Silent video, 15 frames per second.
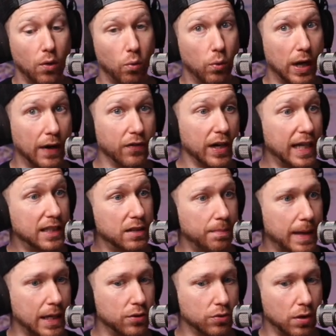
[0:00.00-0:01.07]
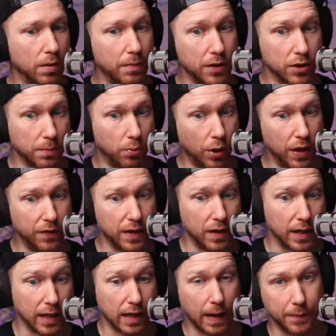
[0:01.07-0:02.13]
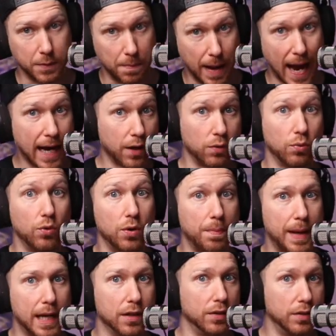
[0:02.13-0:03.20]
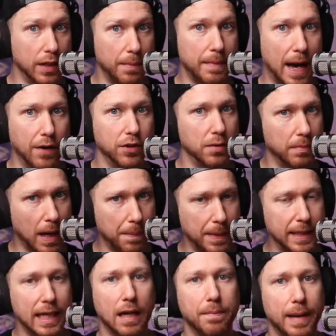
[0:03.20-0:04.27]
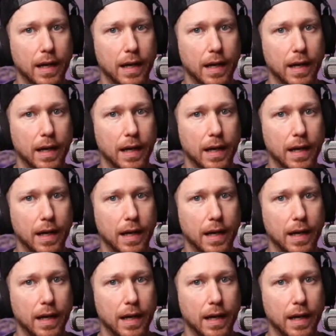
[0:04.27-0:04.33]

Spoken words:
whatever hits the bass drum, there's a point of it that comes back through the pedal, an amount, it might be 10